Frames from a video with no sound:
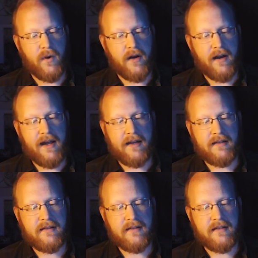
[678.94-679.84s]
Where
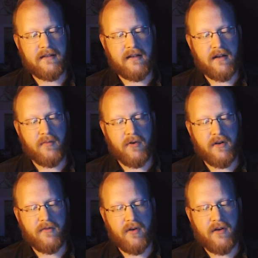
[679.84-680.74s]
X is the
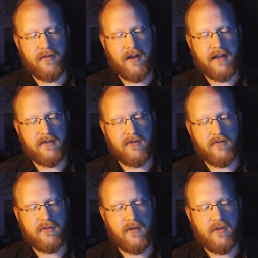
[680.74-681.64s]
number of artifacts
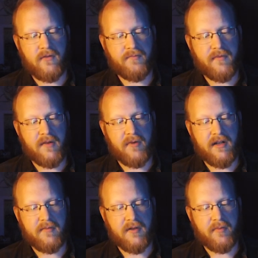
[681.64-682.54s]
you control,
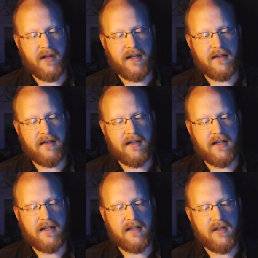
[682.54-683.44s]
it becomes a plant
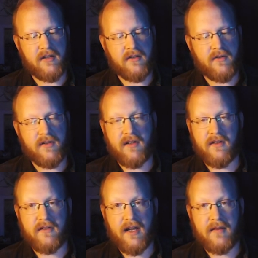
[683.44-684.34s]
in addition to
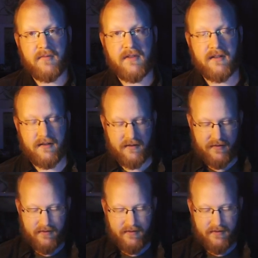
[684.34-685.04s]
its other types.